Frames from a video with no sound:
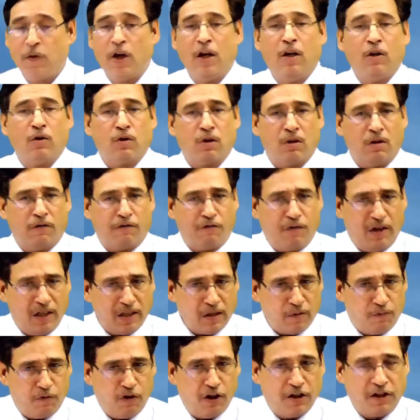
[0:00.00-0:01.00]
So the
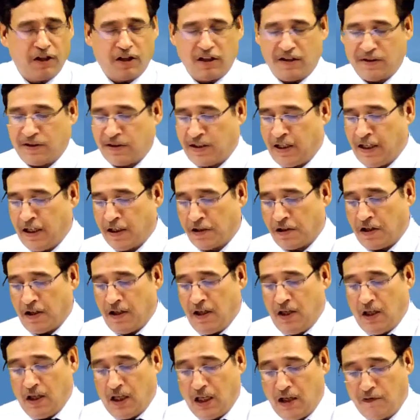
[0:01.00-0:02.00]
first point is that
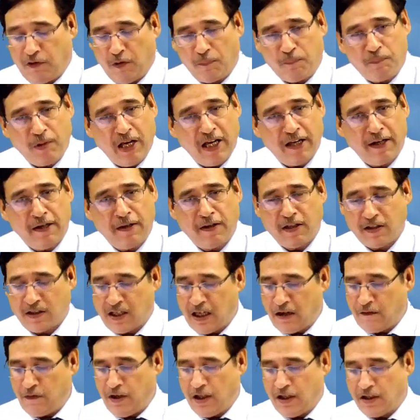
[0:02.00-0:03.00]
if a parent is
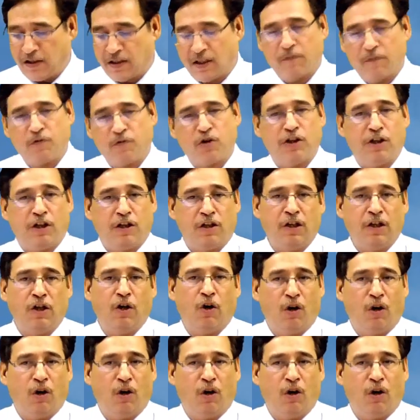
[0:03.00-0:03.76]
having a subsidiary